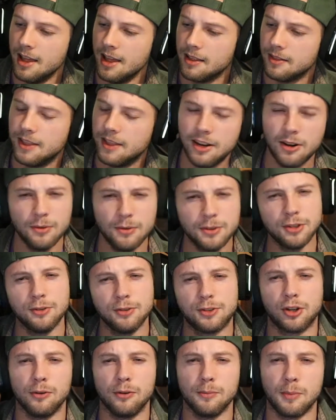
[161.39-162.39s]
They don't do
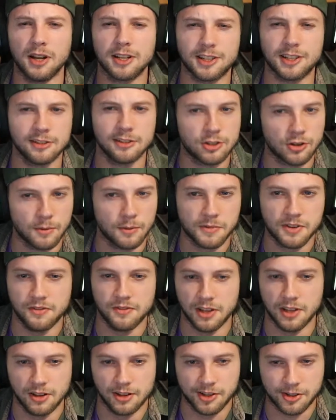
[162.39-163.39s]
too much in terms of
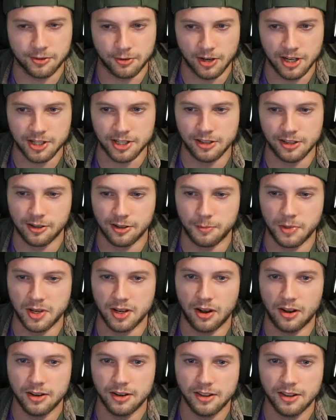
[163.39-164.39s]
illustrations
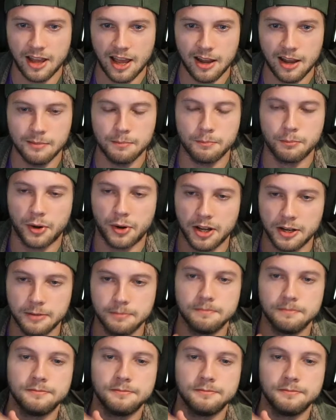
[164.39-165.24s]
beyond that, but